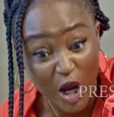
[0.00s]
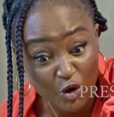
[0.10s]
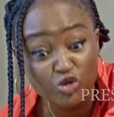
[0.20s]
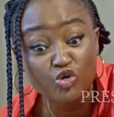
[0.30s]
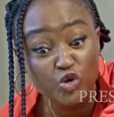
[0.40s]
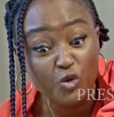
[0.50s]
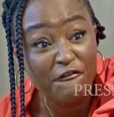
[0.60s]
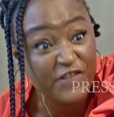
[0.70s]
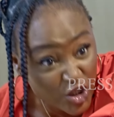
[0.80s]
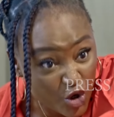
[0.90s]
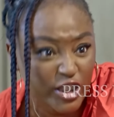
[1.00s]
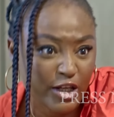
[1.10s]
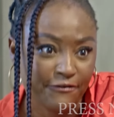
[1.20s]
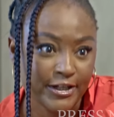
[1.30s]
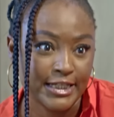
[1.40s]
you are going to use to feed
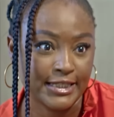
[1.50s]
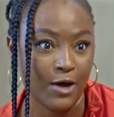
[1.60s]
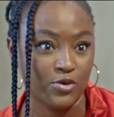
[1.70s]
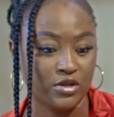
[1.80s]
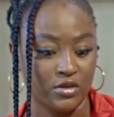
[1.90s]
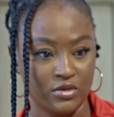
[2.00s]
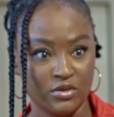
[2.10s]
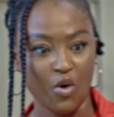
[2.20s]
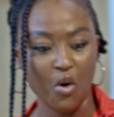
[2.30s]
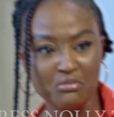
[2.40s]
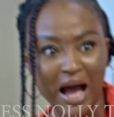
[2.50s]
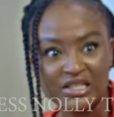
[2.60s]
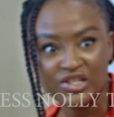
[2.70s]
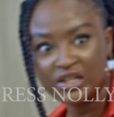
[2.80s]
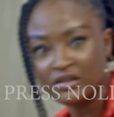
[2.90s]
yourself in this house.
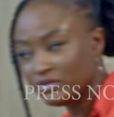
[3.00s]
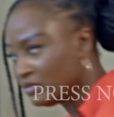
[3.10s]
Obanji.